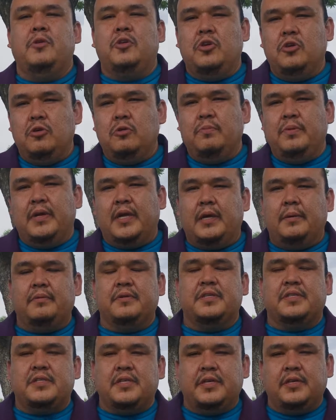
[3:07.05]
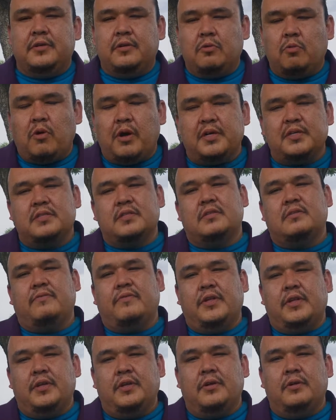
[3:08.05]
You being able to sit here, watch this
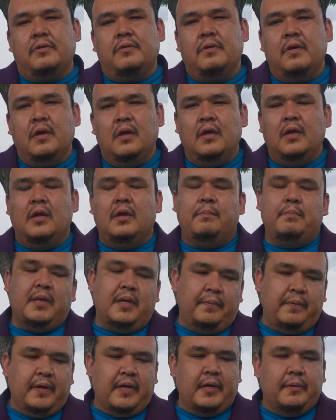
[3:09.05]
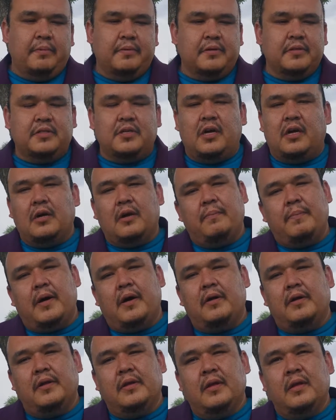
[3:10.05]
video, me being able to talk
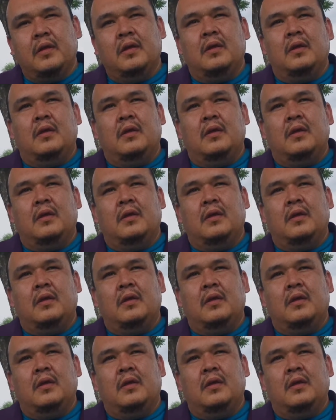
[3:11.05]
about it,